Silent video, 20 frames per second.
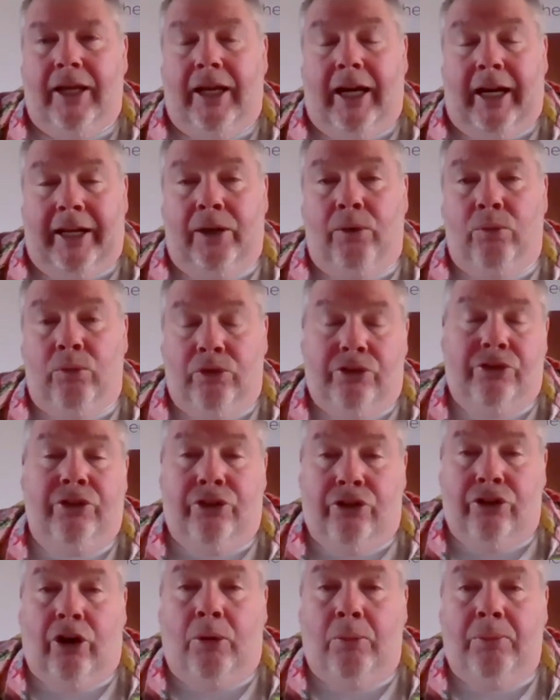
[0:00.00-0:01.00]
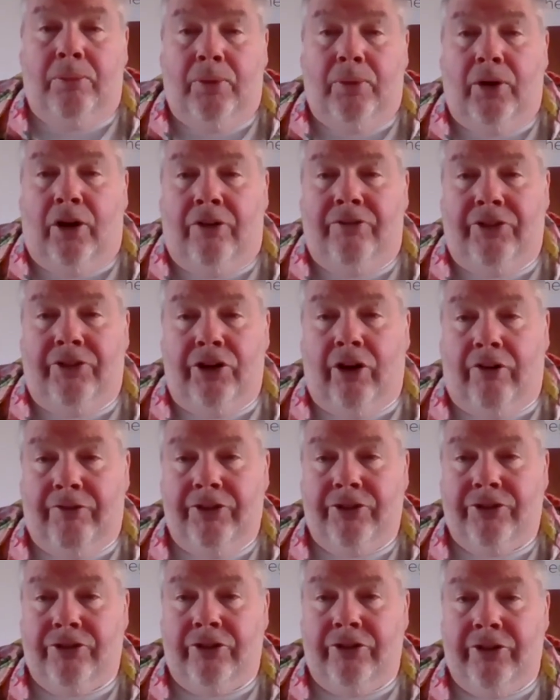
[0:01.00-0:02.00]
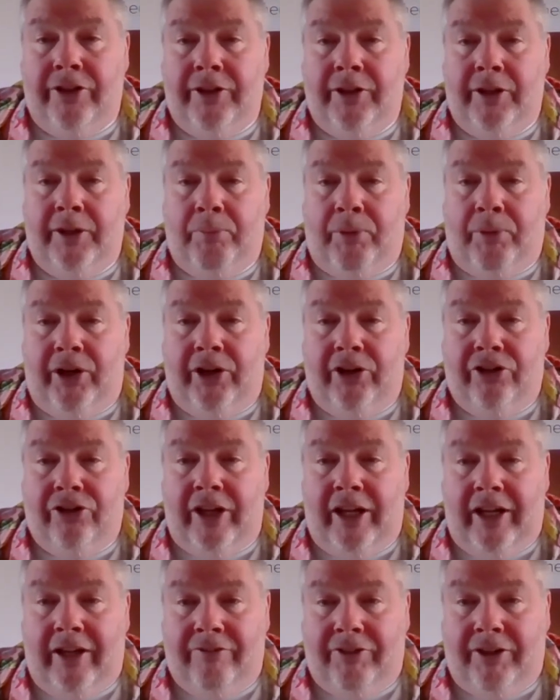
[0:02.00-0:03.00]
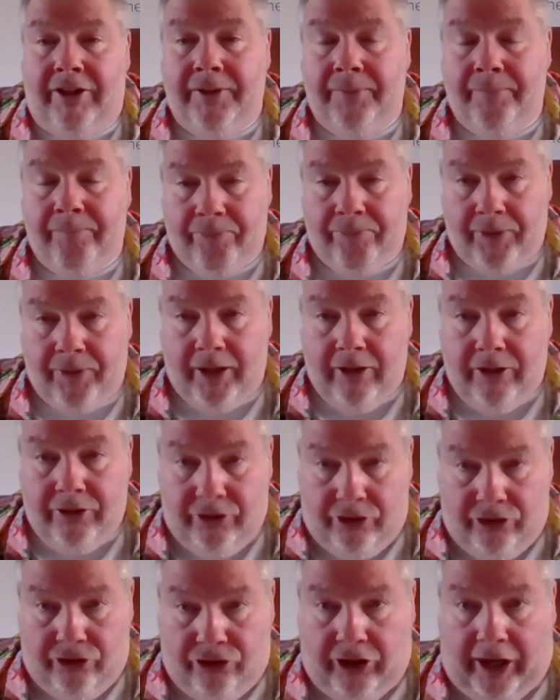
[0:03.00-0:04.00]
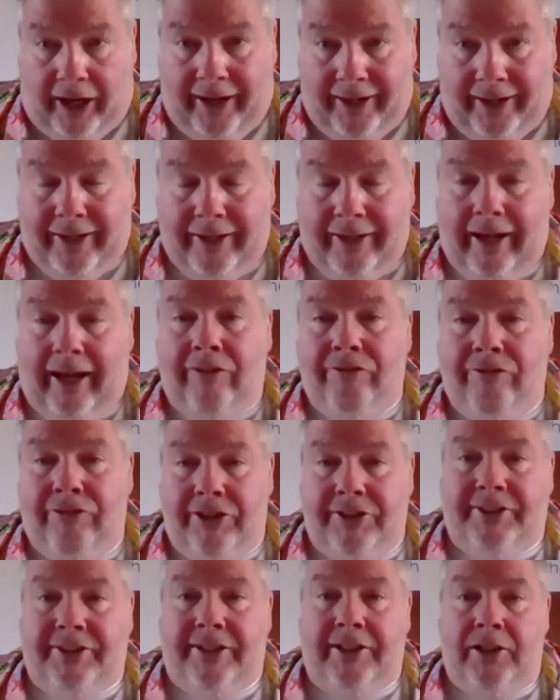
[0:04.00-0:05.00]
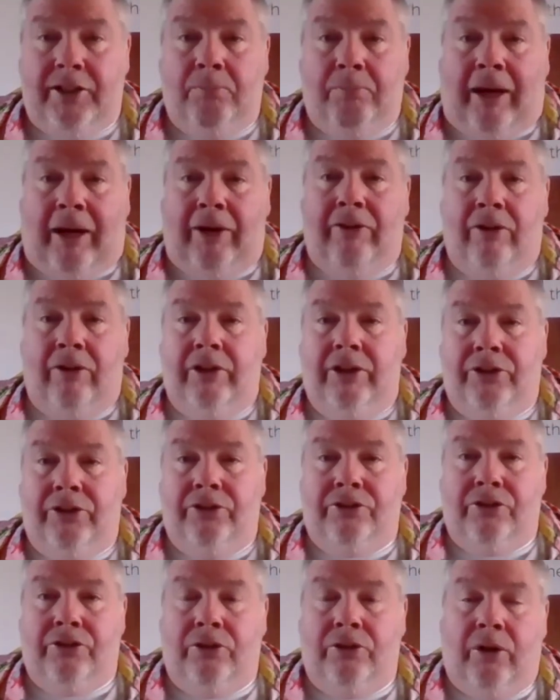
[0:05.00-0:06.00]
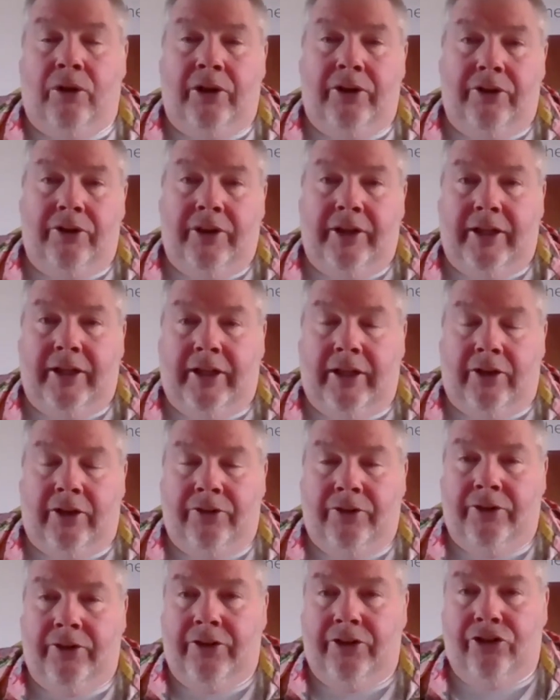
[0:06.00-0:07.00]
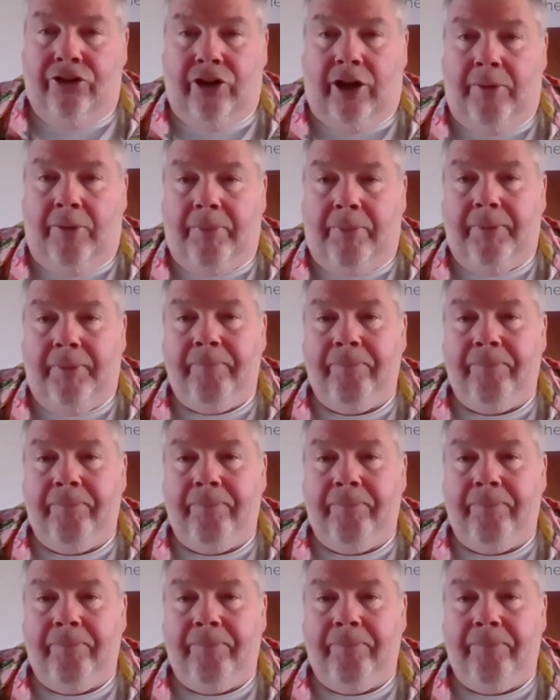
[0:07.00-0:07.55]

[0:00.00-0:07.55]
And it was the job of an officer in the British Navy to check every single barrel that used to go onto the ship.